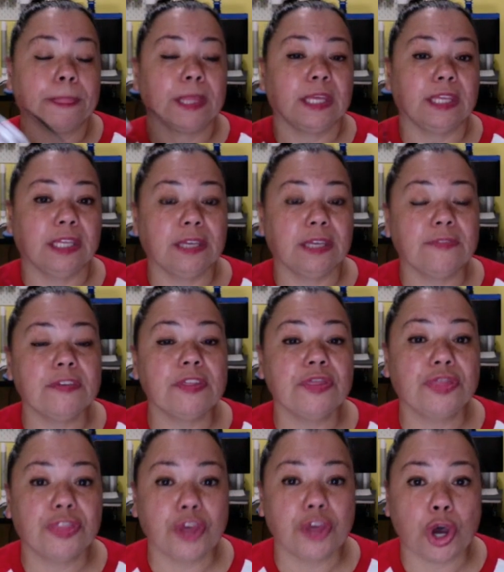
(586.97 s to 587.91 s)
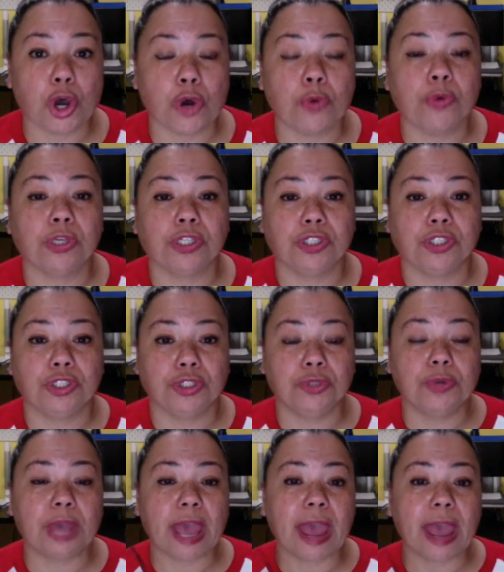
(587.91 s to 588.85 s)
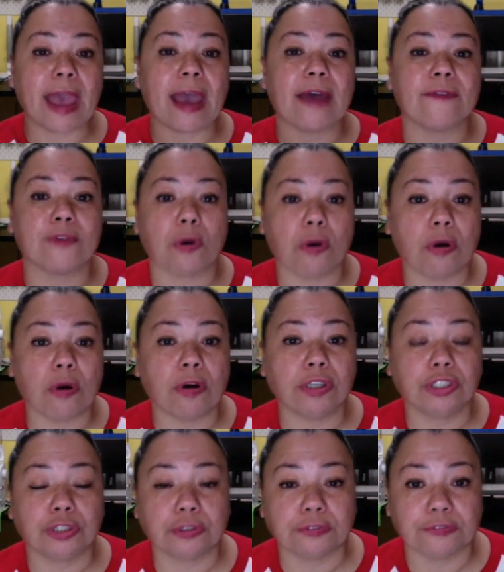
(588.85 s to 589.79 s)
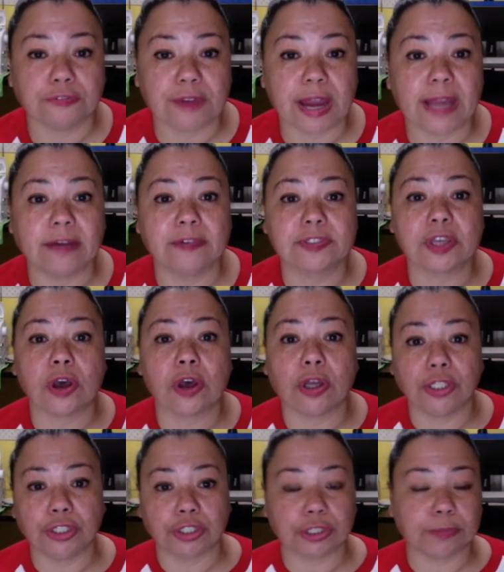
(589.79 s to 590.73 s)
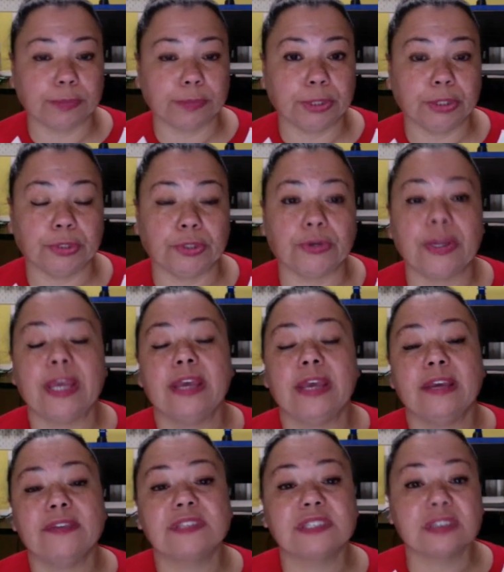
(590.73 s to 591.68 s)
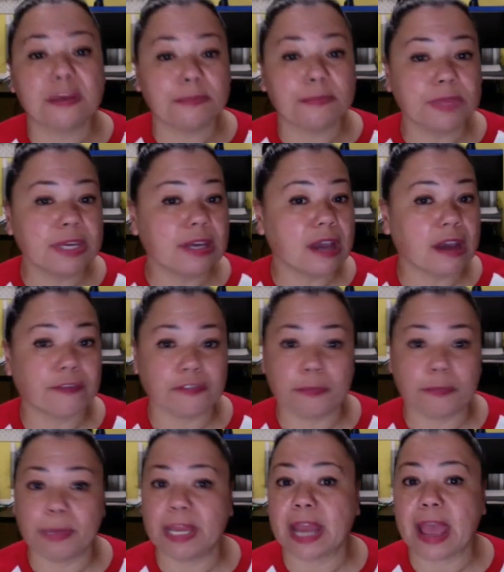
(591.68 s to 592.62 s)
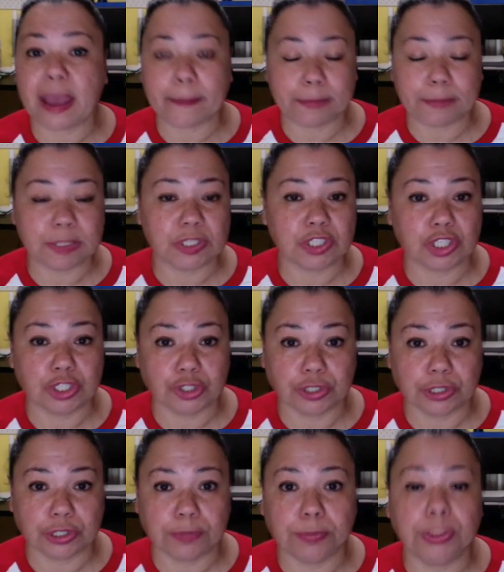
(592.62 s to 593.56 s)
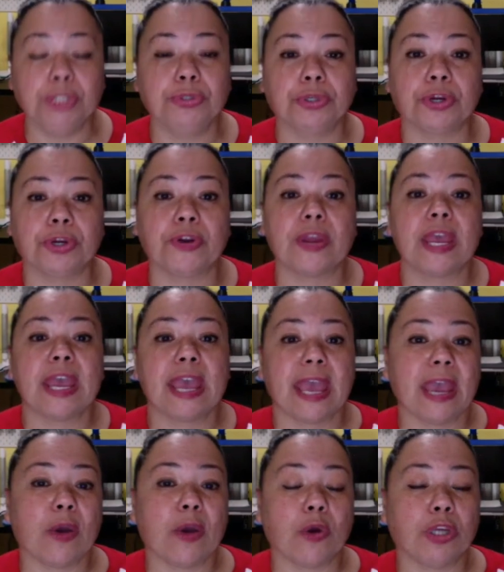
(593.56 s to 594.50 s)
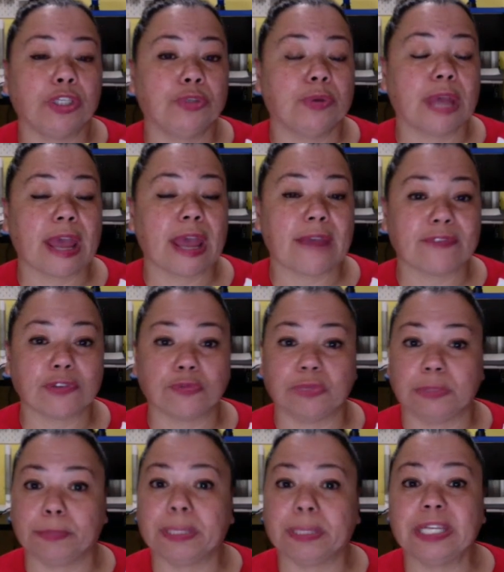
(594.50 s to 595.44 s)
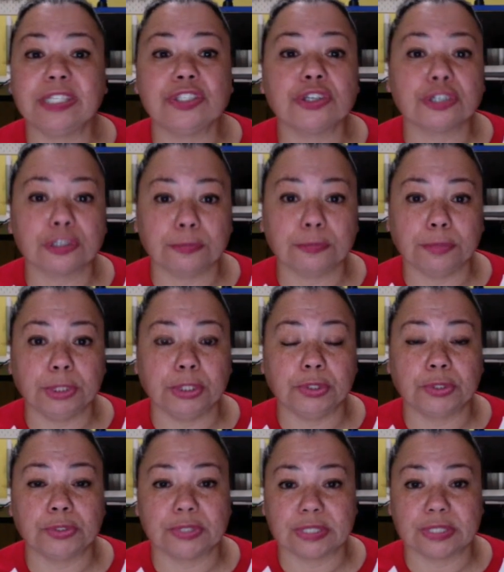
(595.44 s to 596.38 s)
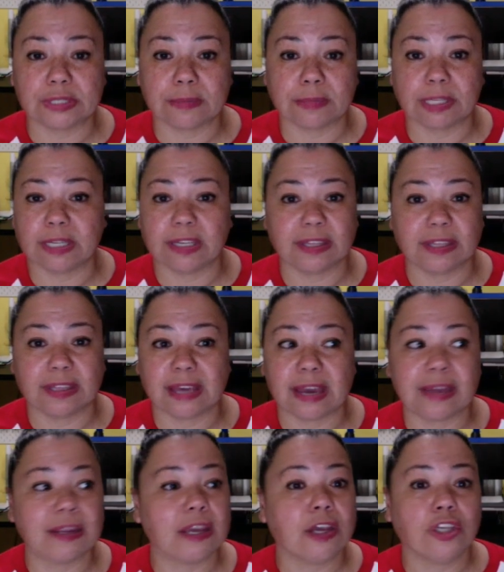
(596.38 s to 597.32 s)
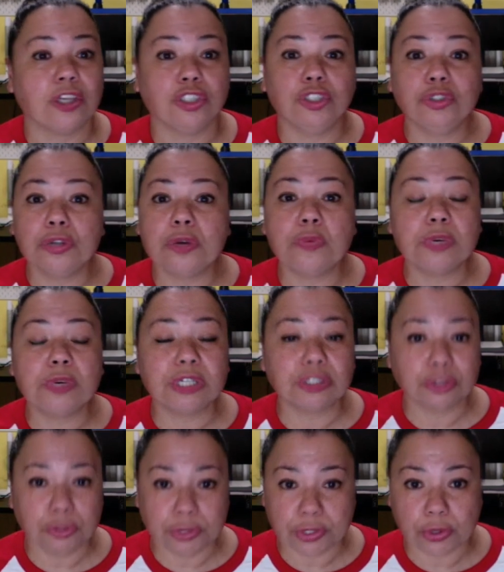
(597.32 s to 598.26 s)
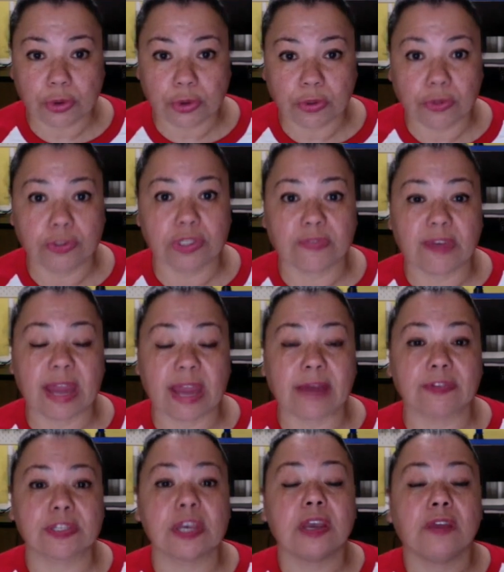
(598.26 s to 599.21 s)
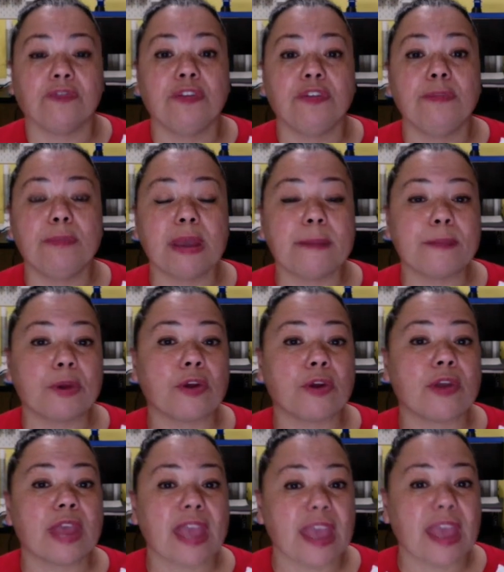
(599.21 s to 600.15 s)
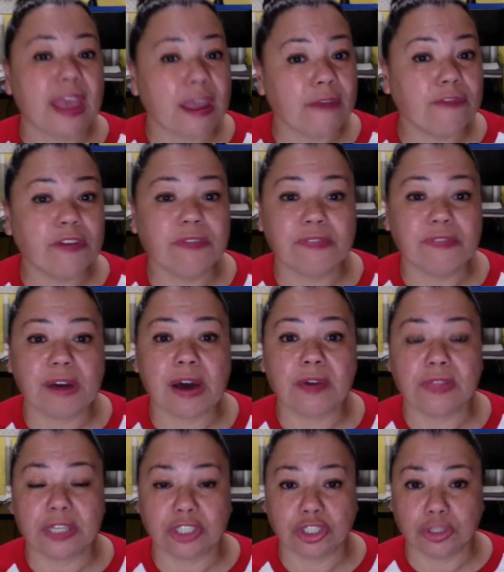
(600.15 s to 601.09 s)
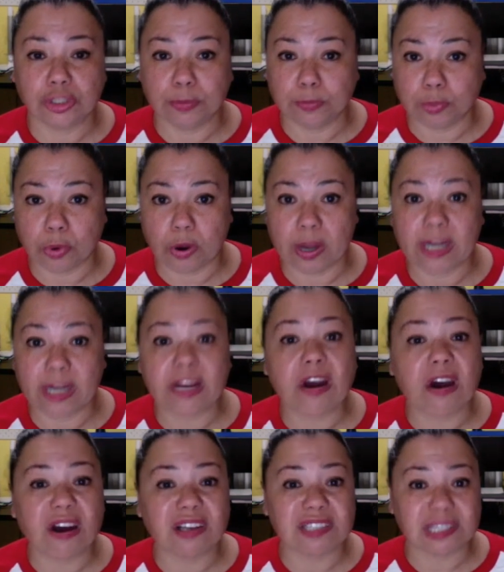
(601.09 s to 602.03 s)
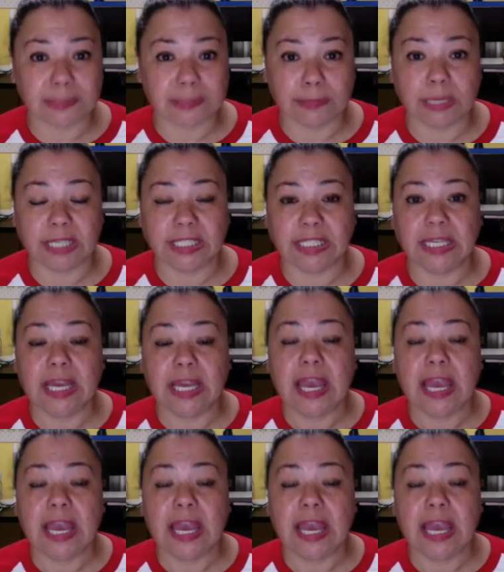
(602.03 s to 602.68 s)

Even though you have all your files on your computer, if something, God forbid, happens to your computer, or you have to replace your computer or something like that, you don't want to lose all those files. Remember, every file that you bought costs money.